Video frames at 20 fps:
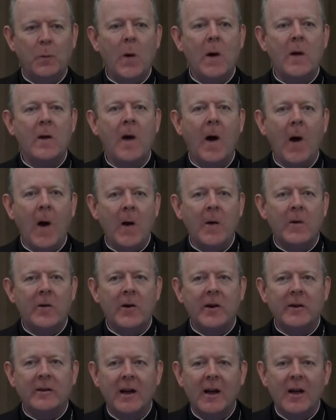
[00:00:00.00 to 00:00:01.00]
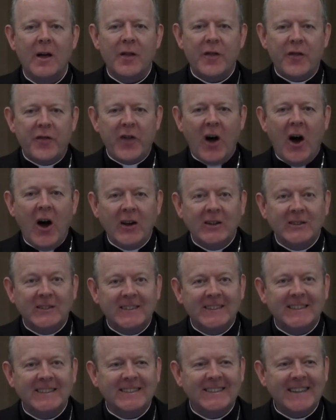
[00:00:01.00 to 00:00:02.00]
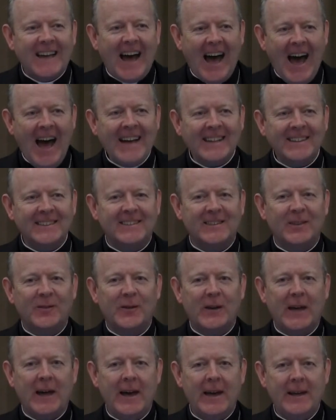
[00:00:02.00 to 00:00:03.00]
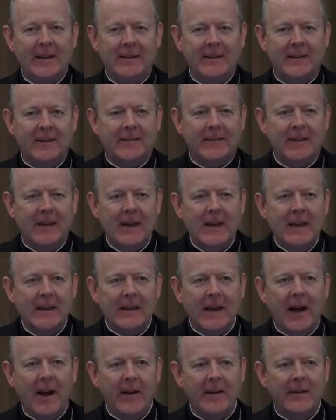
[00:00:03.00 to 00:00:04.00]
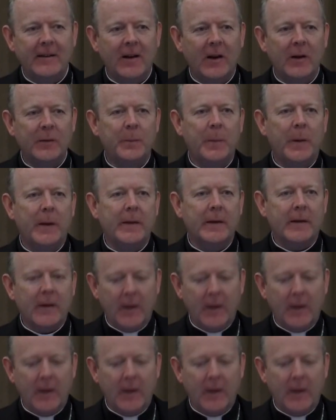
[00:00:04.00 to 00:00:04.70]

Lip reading: 100,000 acts of kindness carried out by the